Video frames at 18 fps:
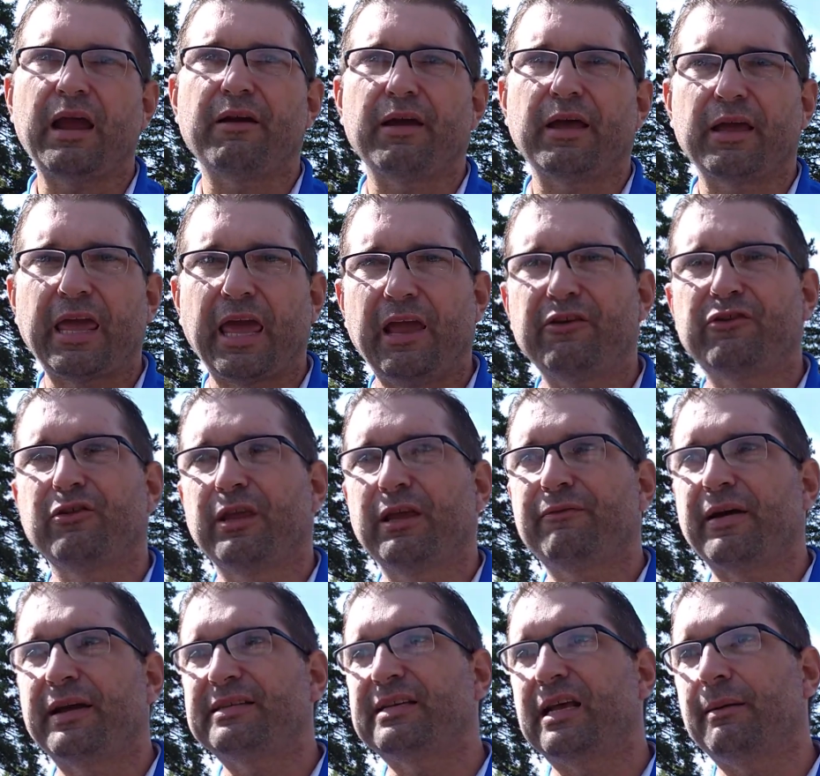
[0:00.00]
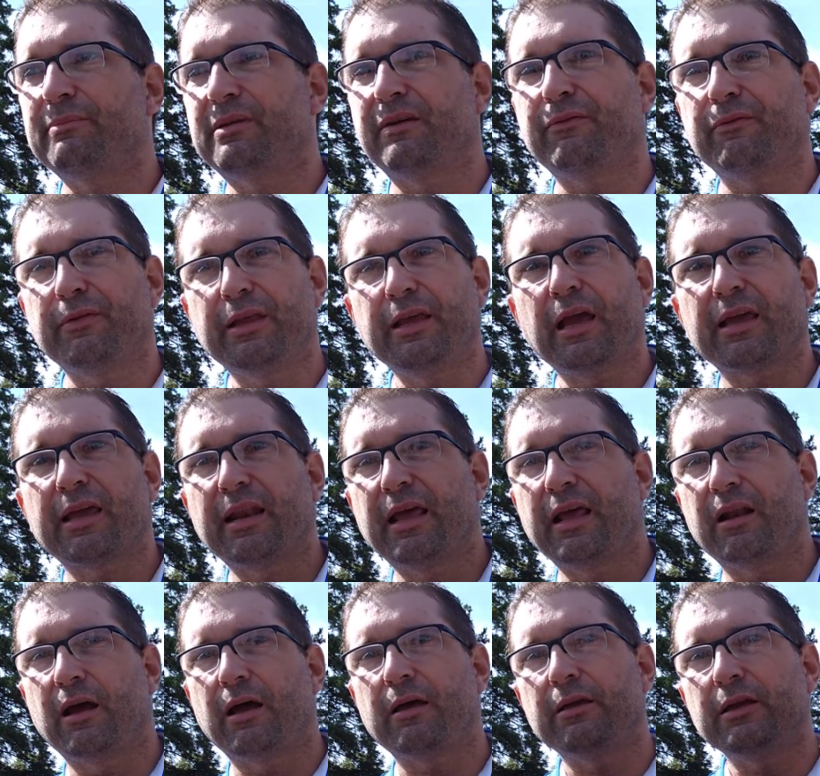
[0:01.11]
Occasionally if I set up differently, I can
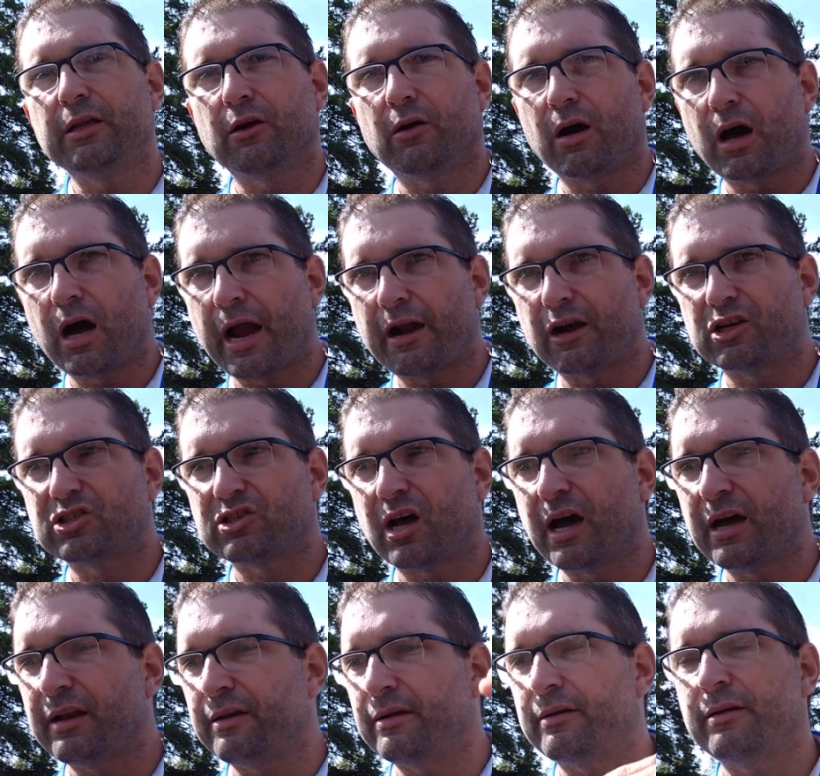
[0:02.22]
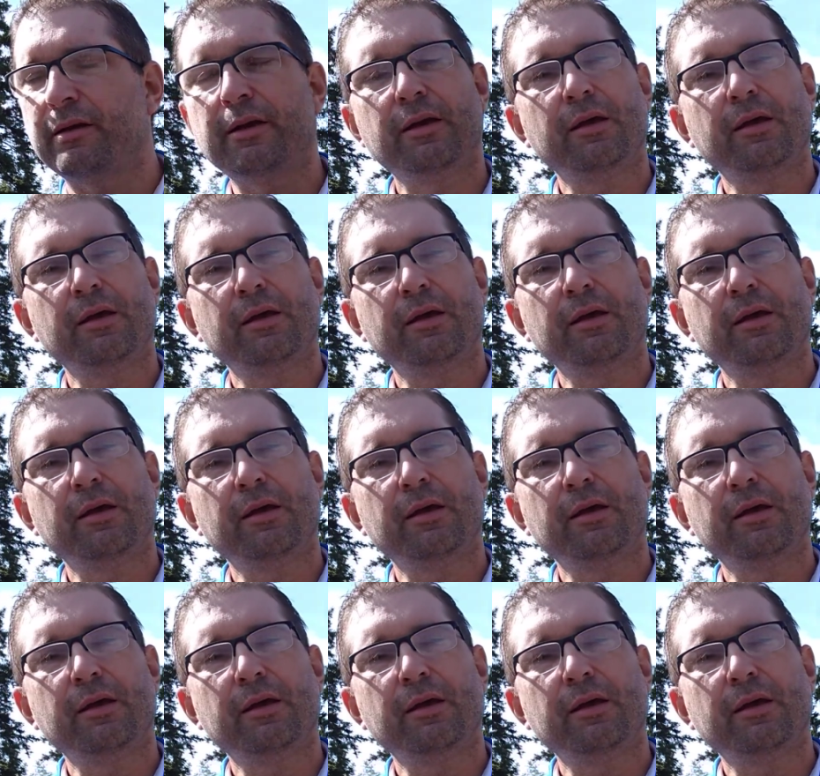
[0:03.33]
hit a higher shot, and